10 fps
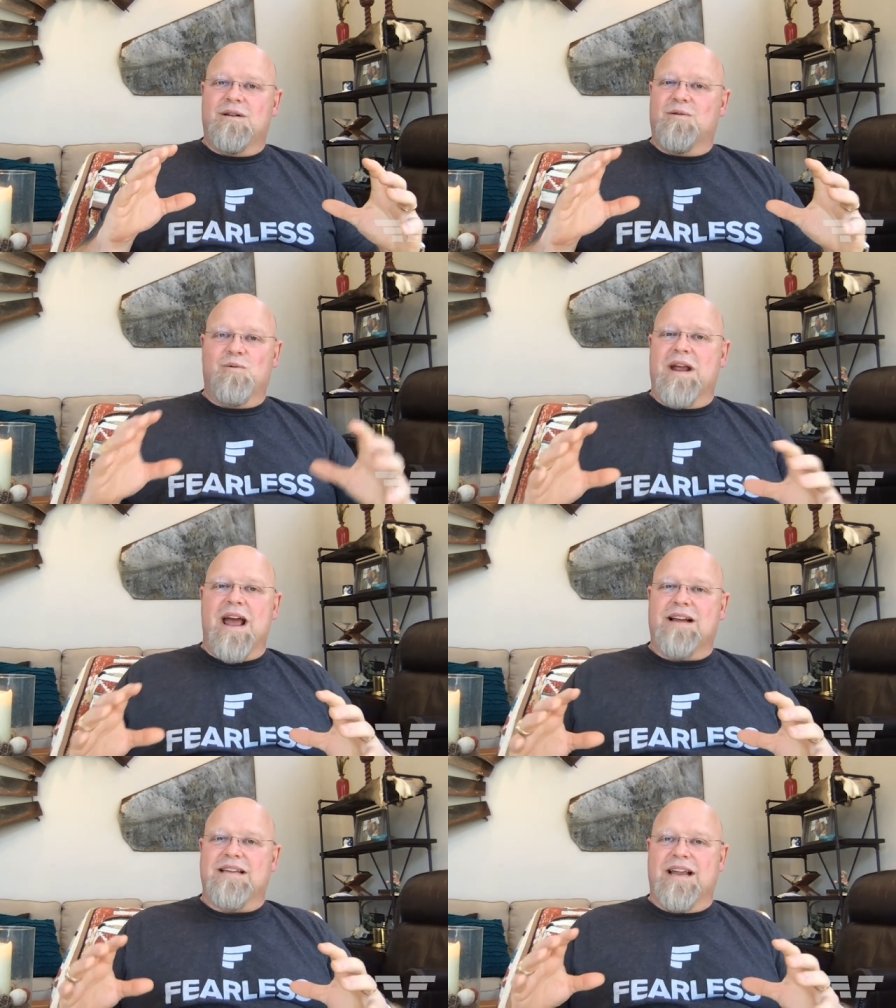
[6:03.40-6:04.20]

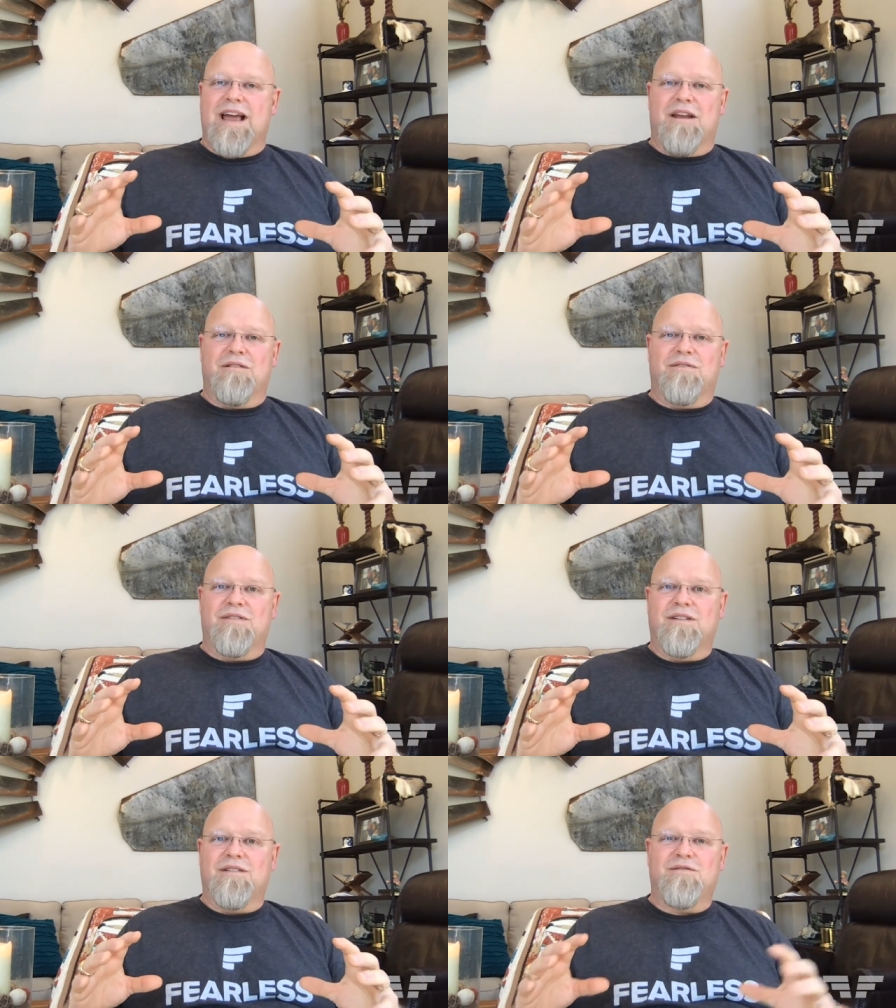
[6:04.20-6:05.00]
reacting out of
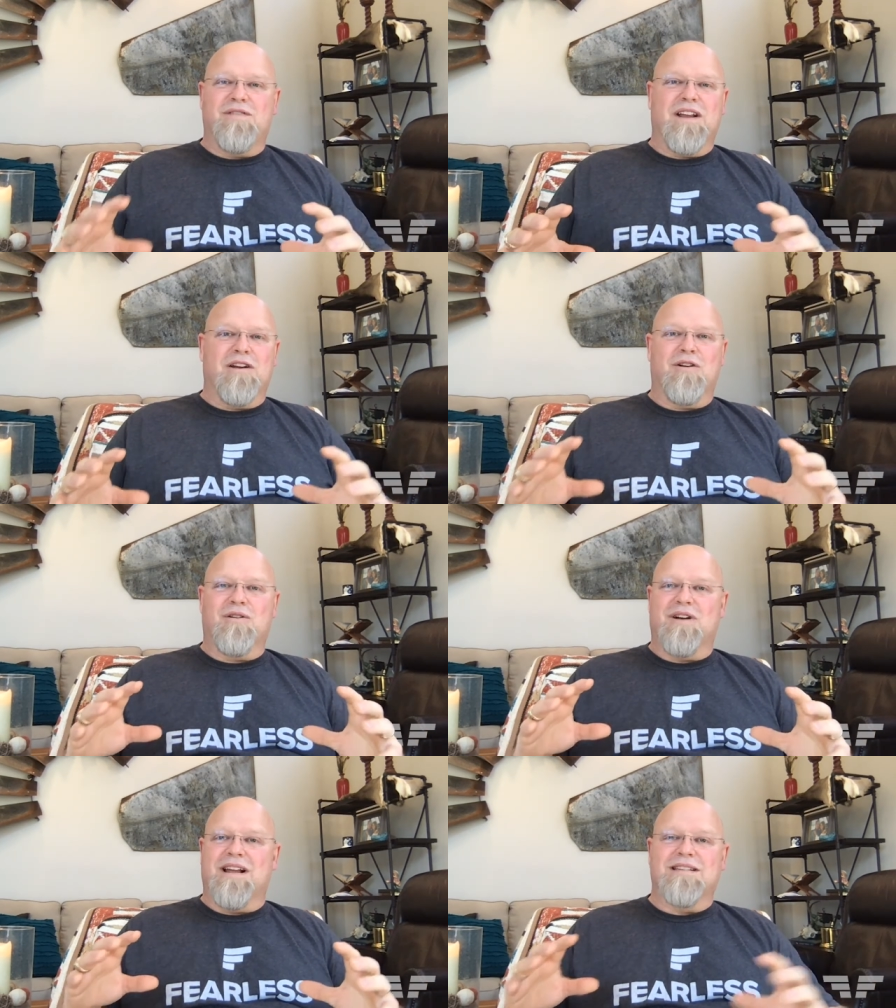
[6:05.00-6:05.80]
fear
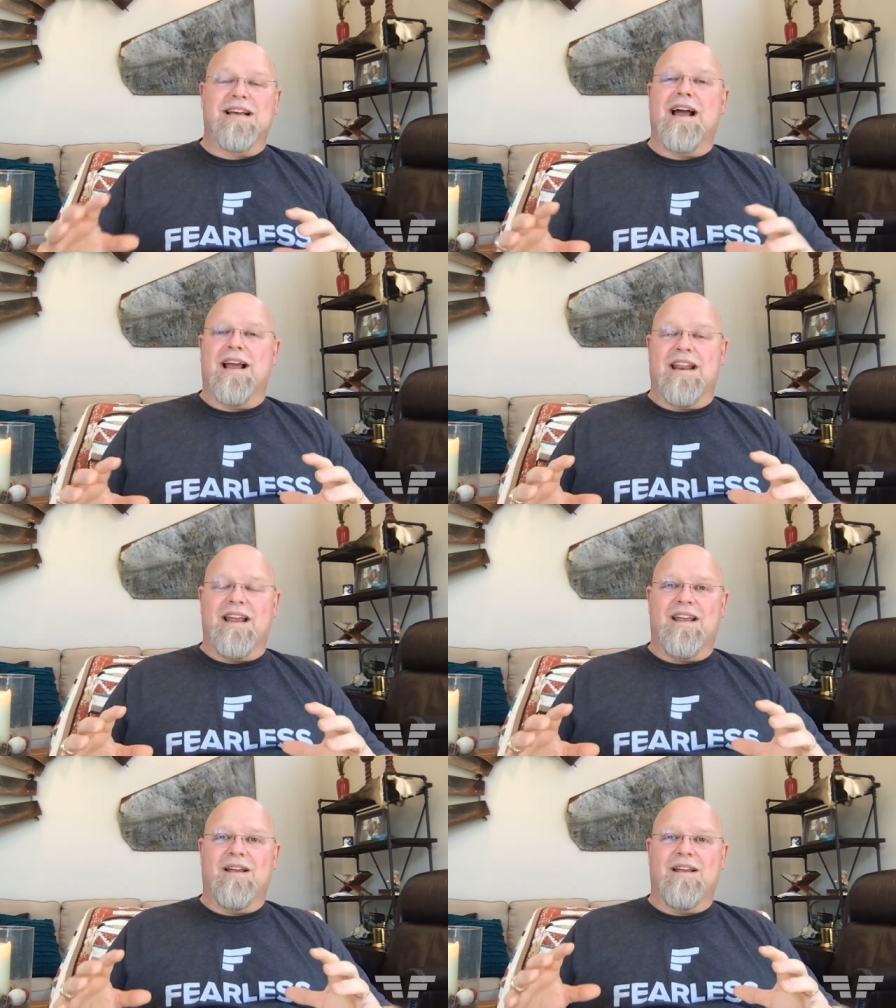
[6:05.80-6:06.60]
or anxiety
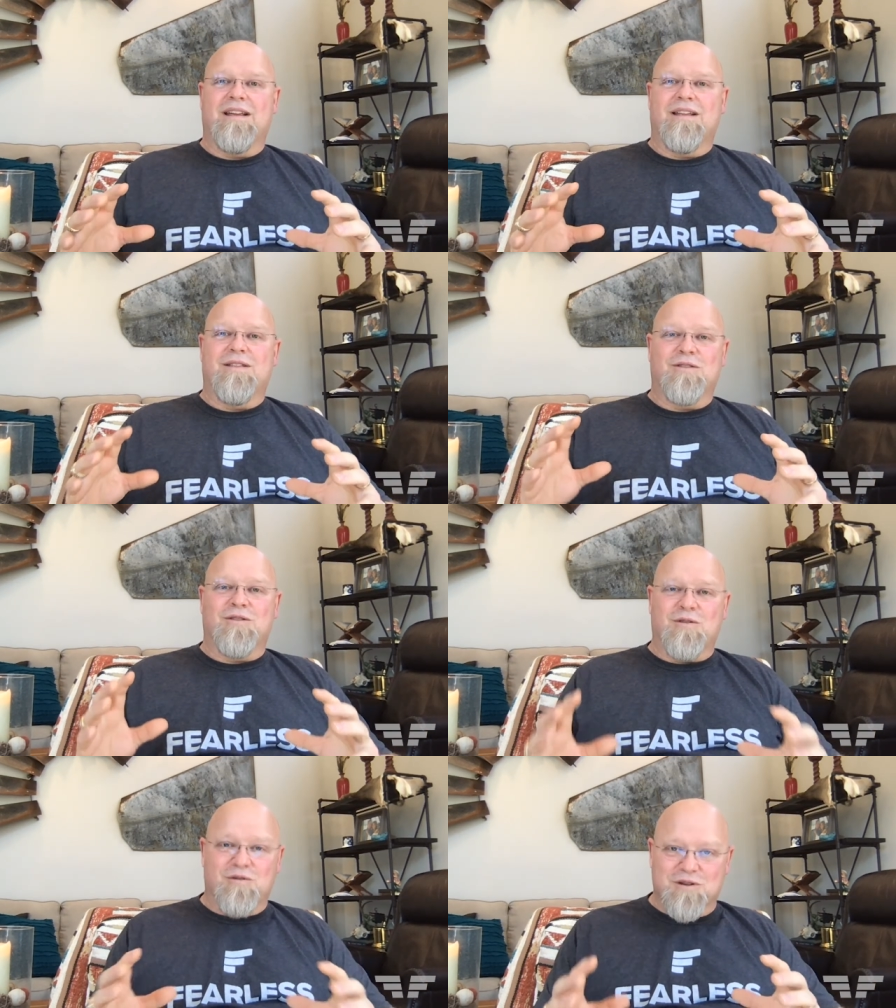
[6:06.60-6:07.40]

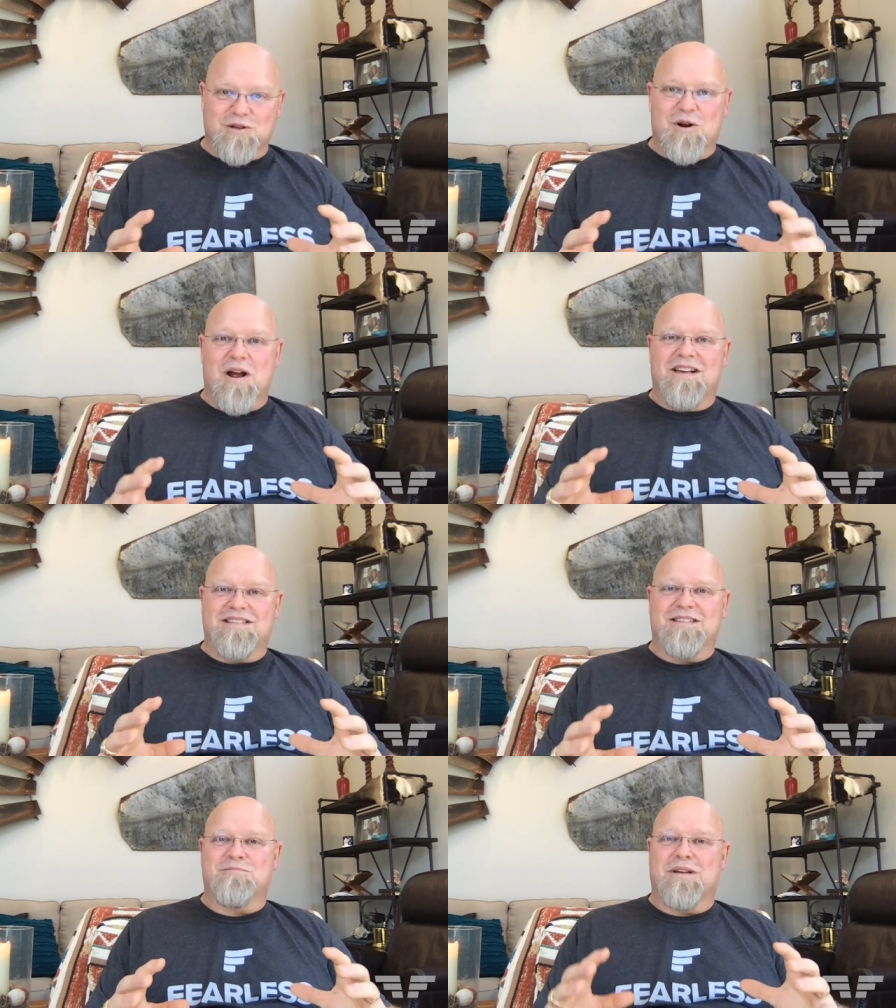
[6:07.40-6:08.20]
through this
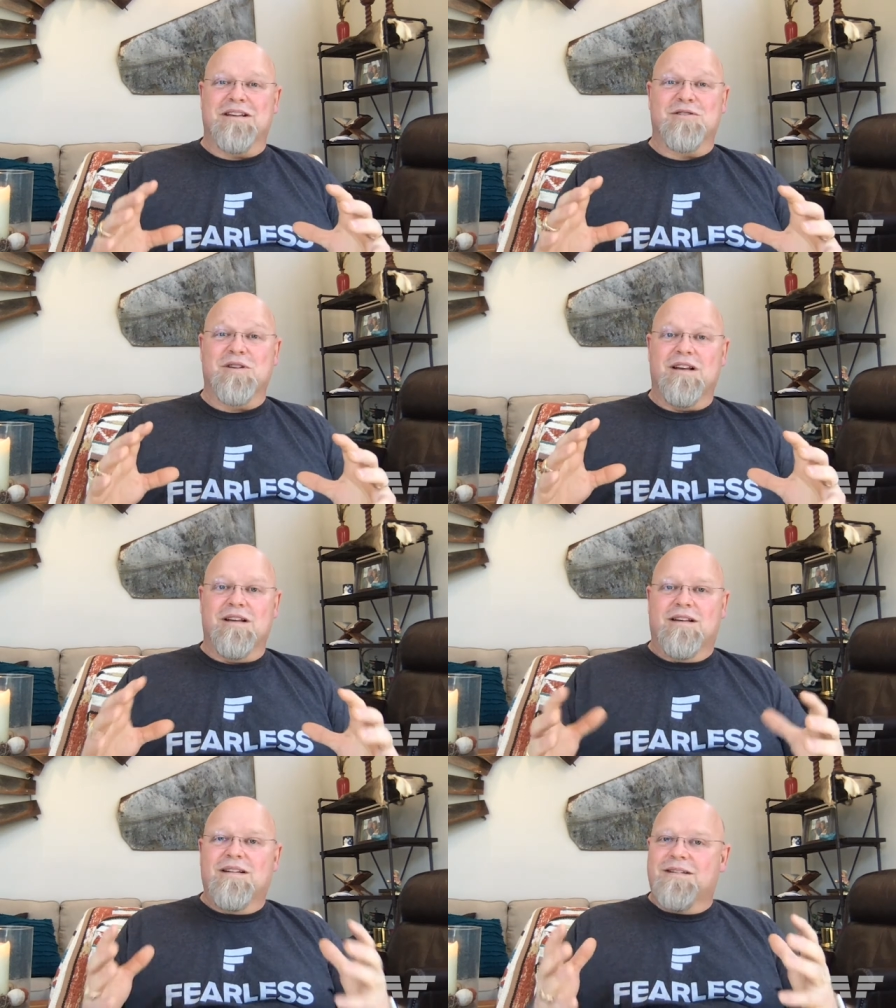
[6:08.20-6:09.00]
crisis, because
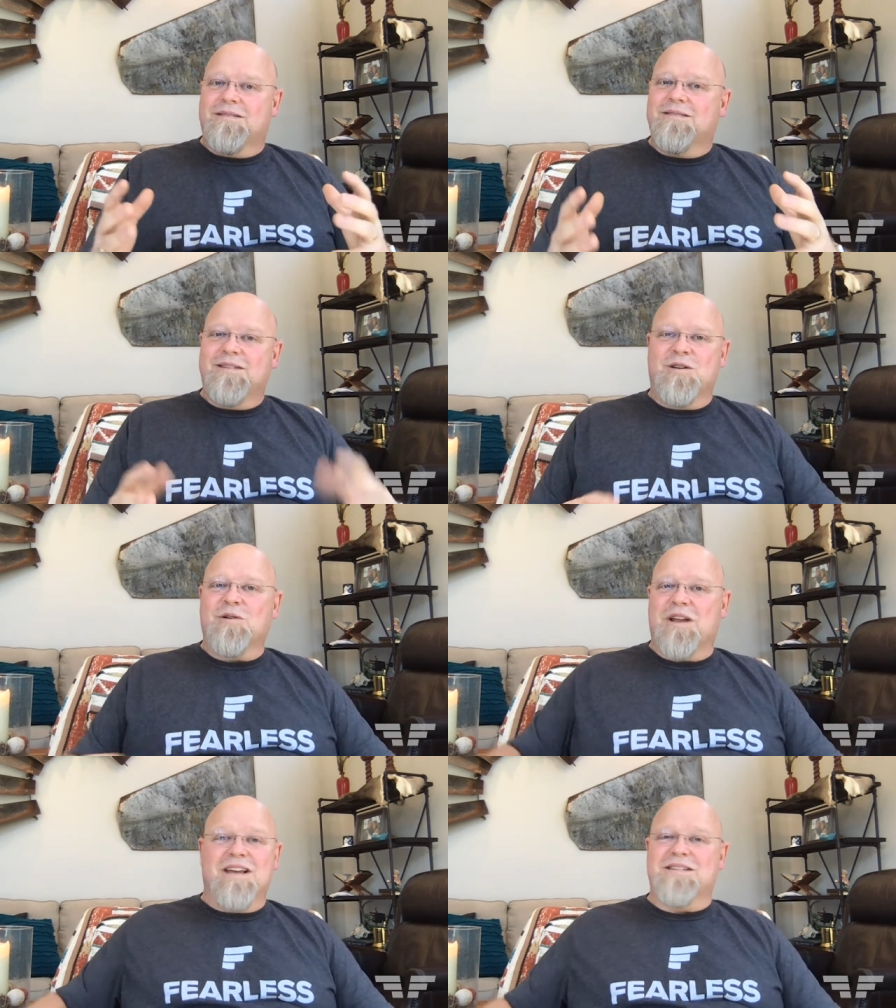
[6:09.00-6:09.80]
your
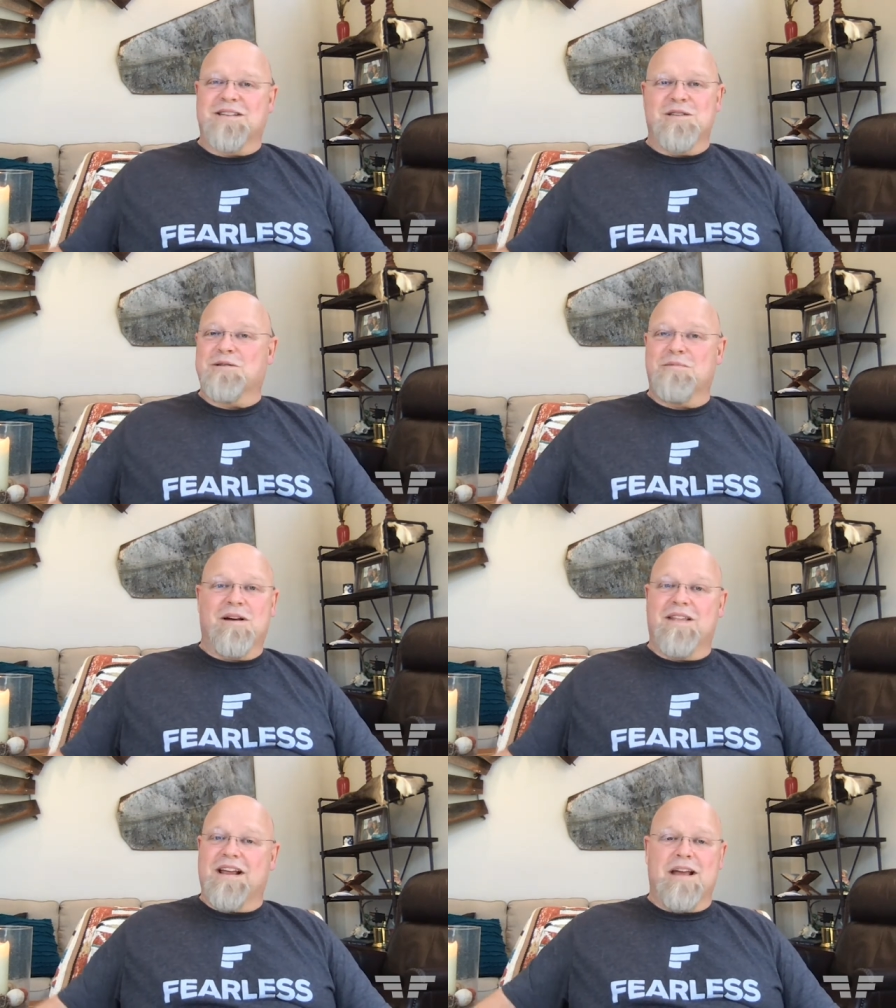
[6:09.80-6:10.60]
kids can
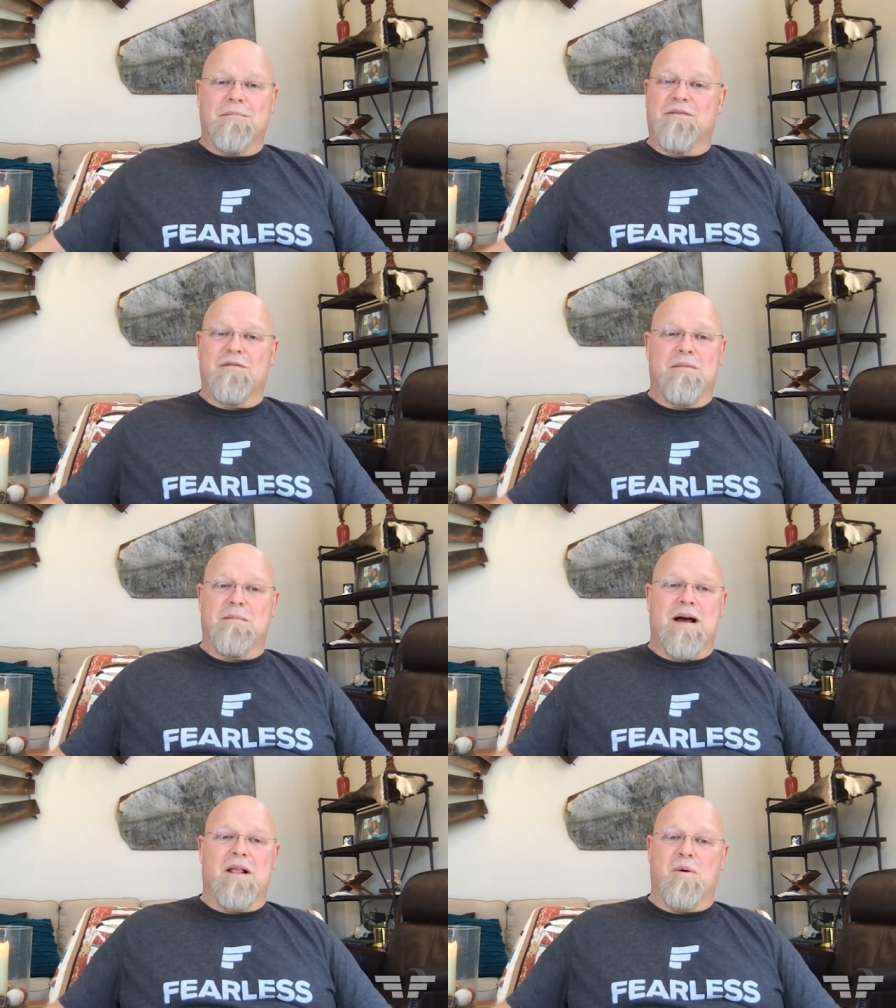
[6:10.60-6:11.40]
smell that coming from a
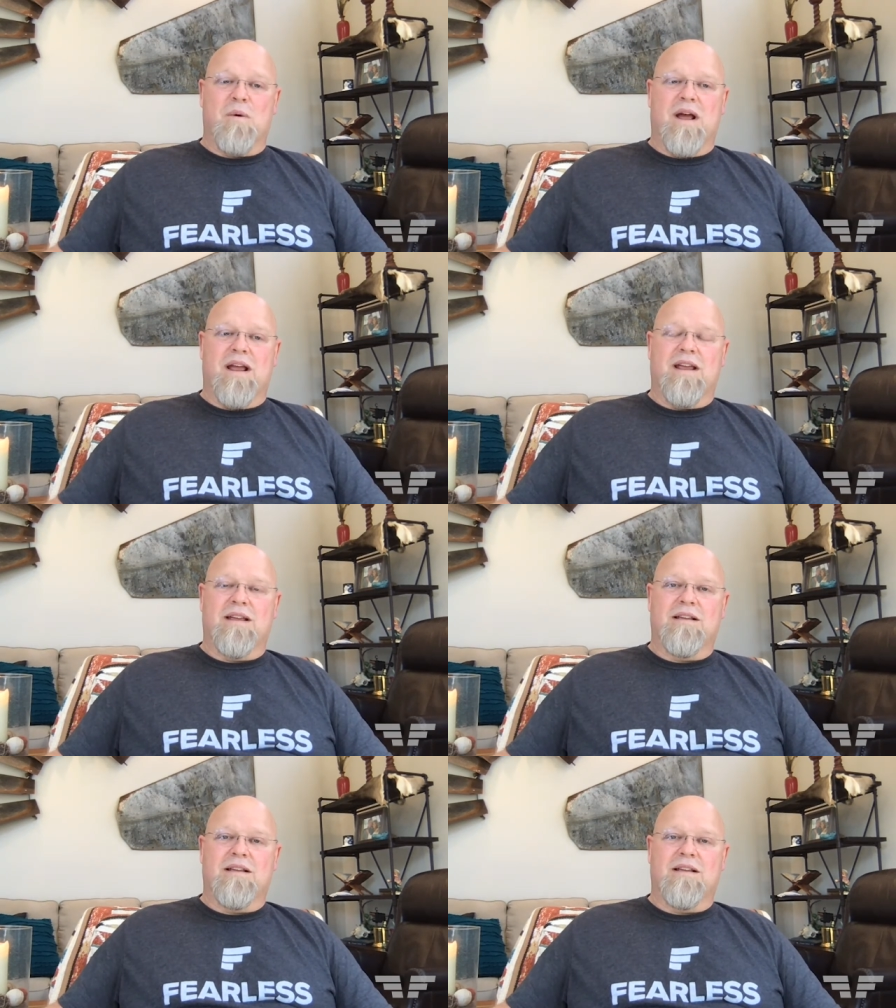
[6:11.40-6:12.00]
mile away.